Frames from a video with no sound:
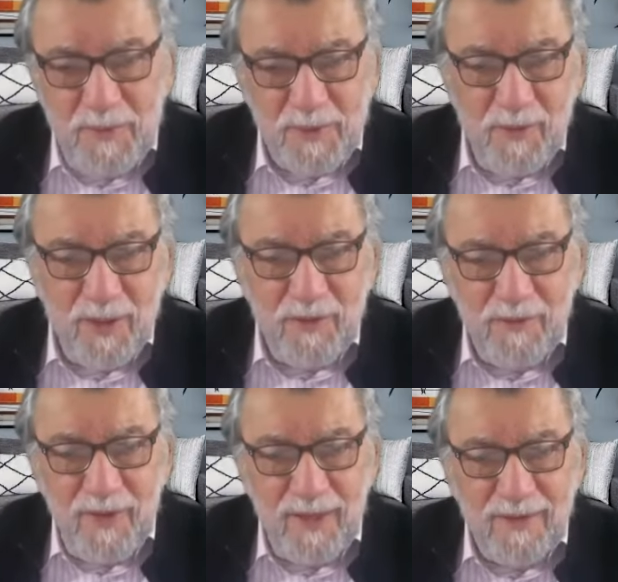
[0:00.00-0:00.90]
As a matter of
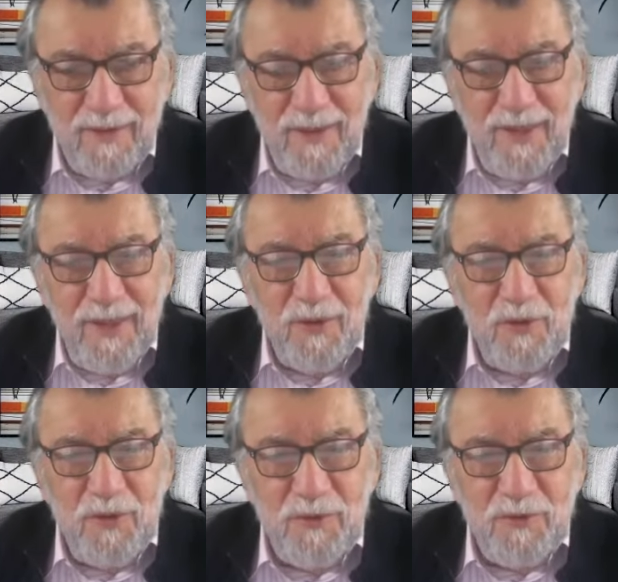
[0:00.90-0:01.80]
fact, you
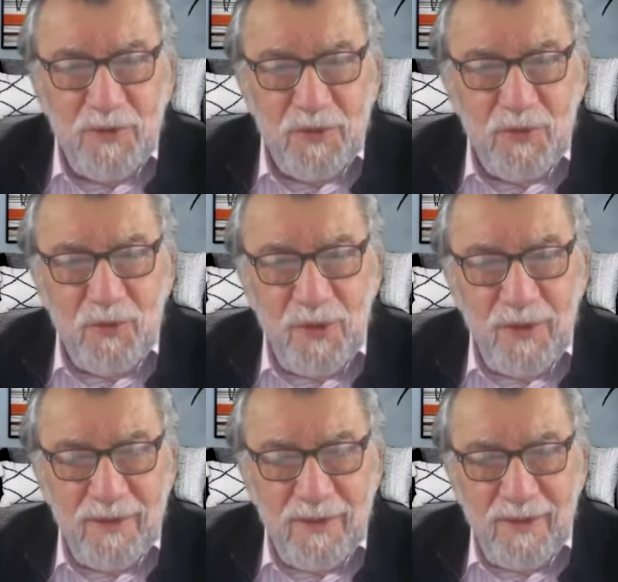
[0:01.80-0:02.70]
could have
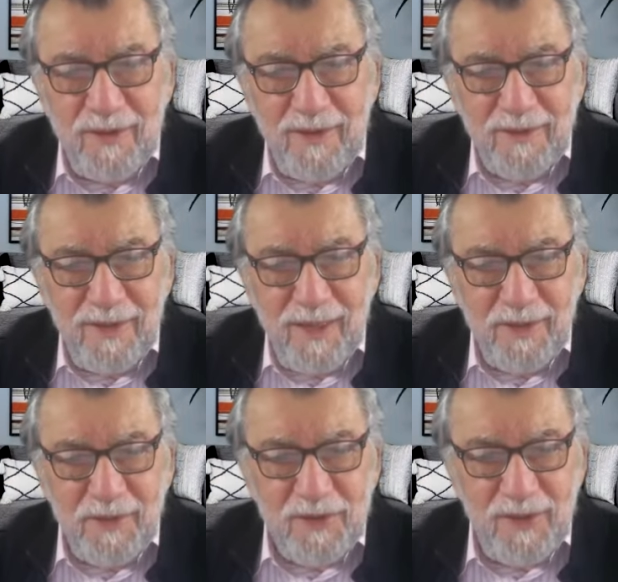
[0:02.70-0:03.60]
destroyed the
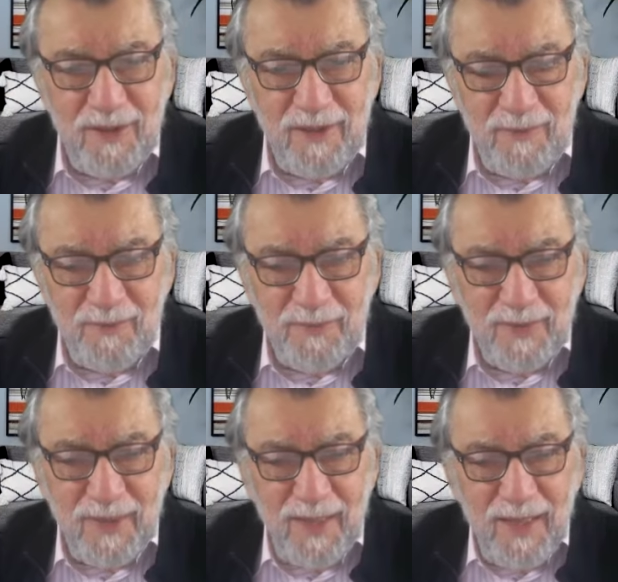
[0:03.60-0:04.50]
entire city.
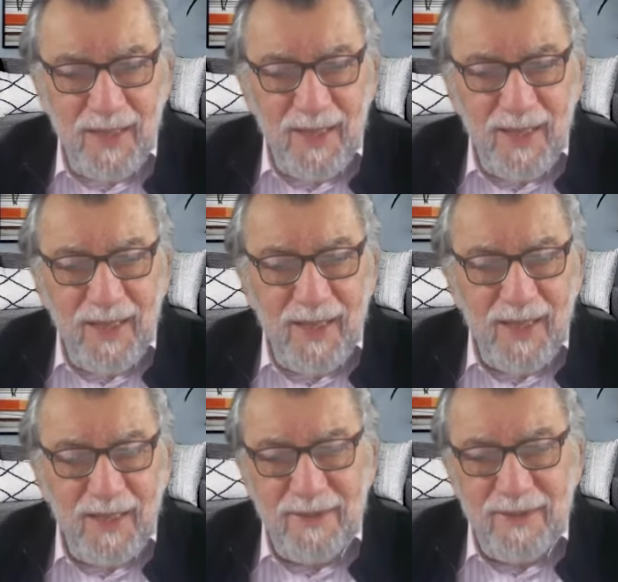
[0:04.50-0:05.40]

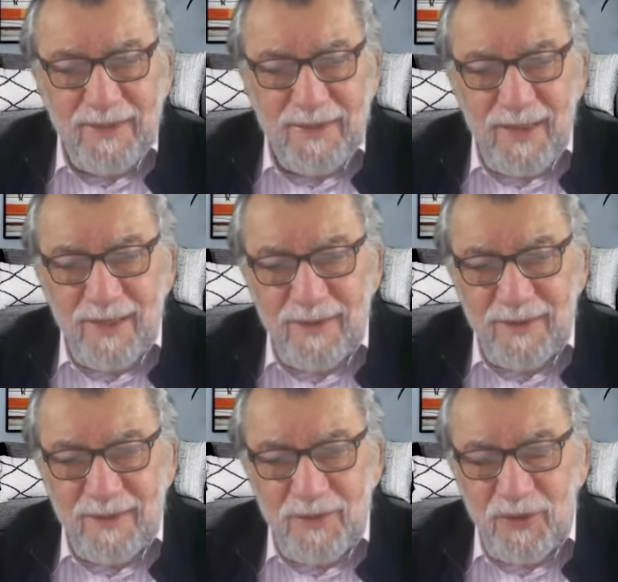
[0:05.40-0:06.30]
And he said
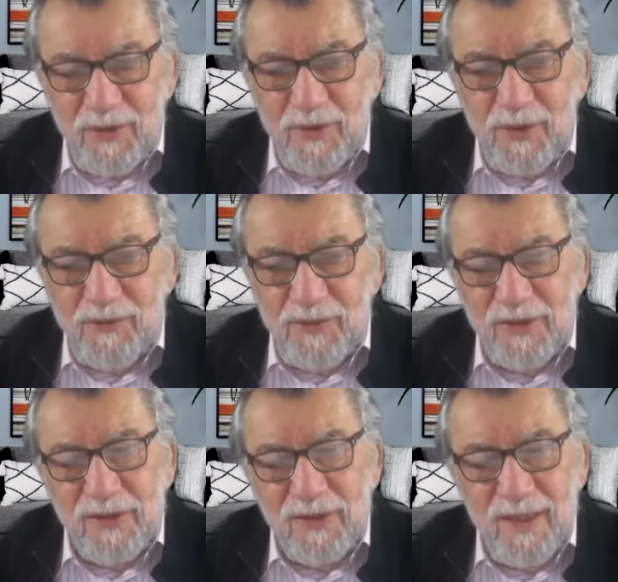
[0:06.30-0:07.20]
to the
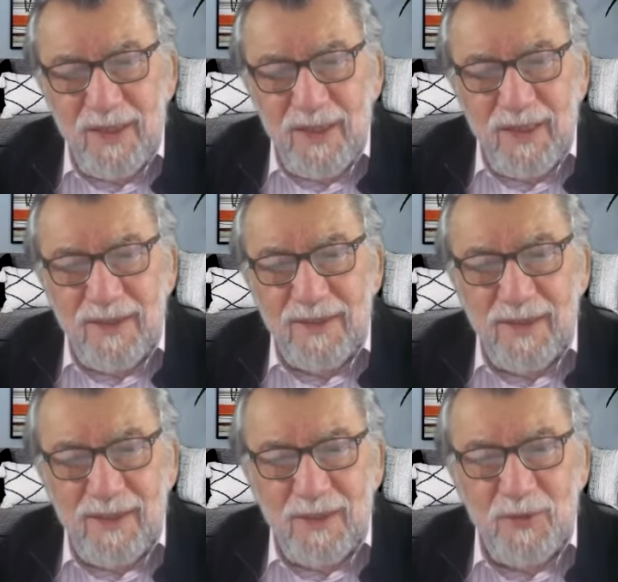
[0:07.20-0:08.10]
dervish, he
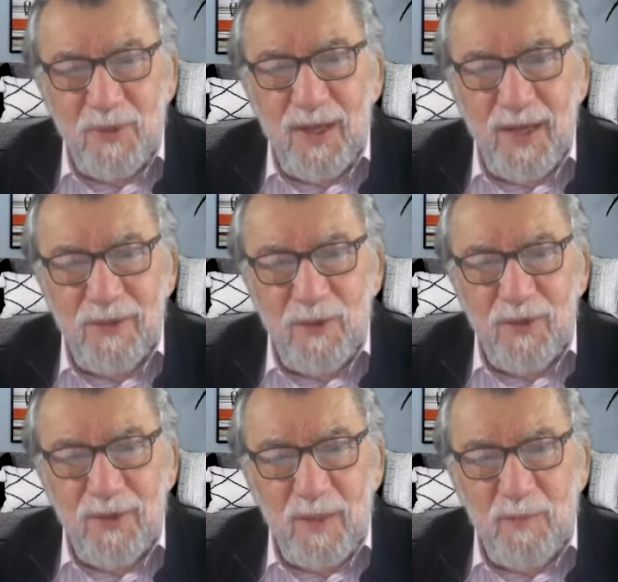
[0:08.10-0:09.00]
said, that's why I know
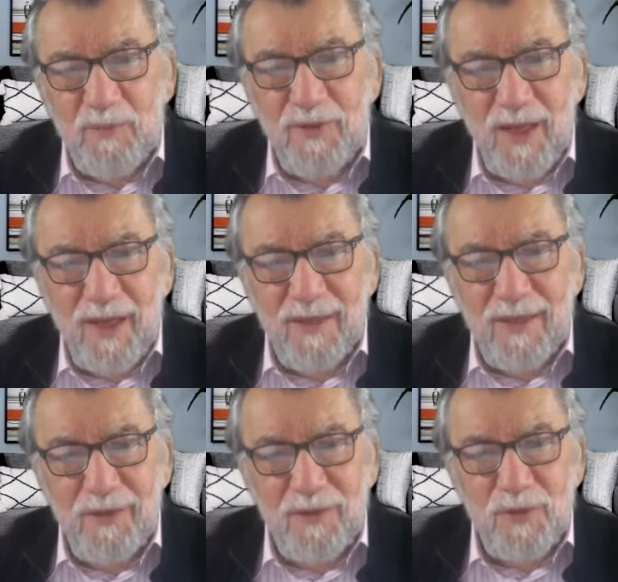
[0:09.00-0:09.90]
the name of God
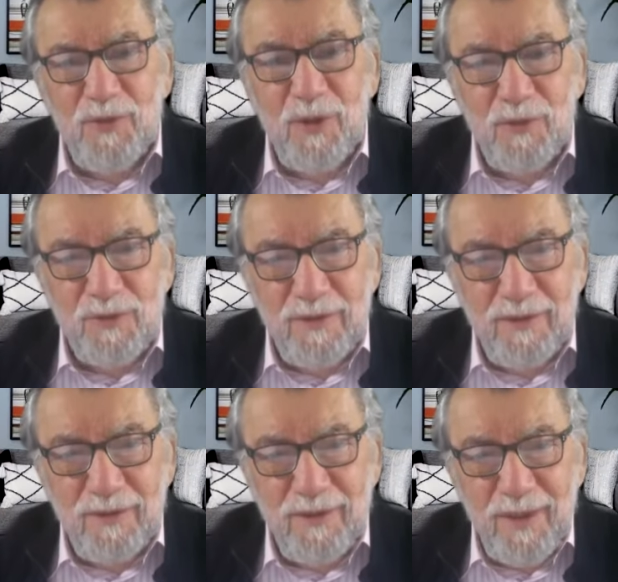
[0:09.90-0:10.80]
and you don't,
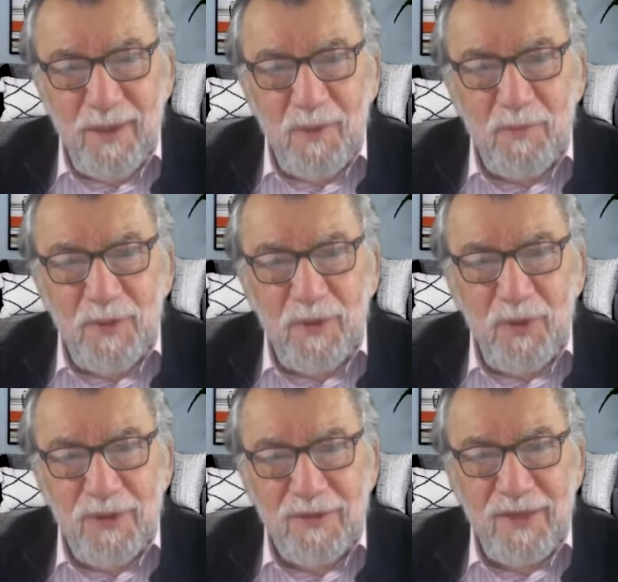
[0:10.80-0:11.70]

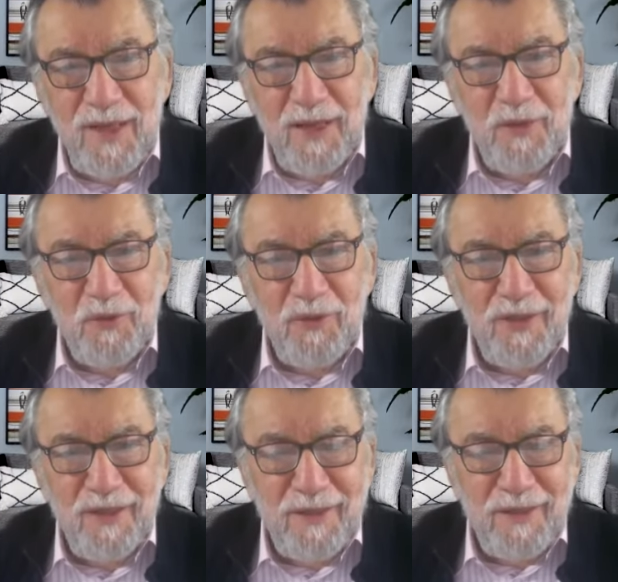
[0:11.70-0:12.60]
because I don't
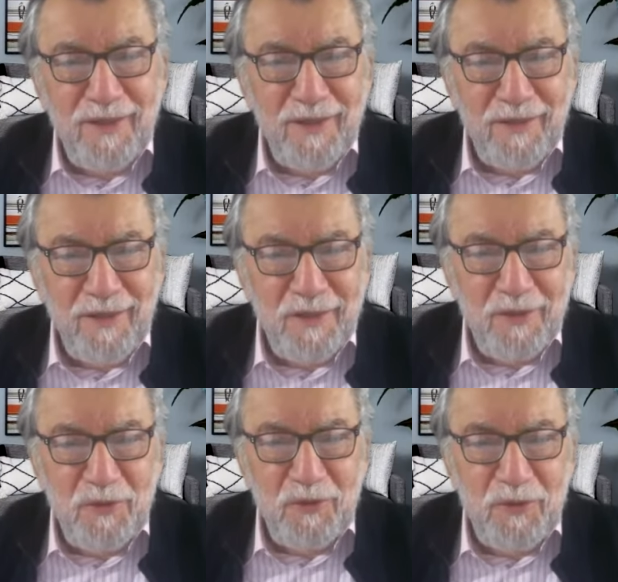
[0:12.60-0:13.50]
think like
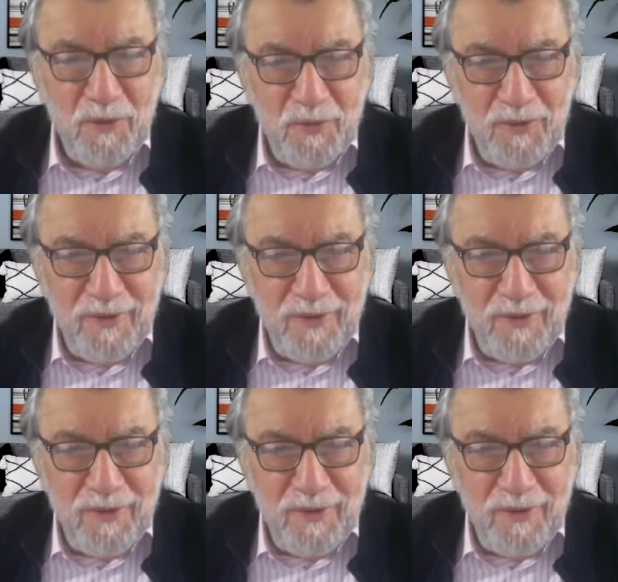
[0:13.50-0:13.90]
you do.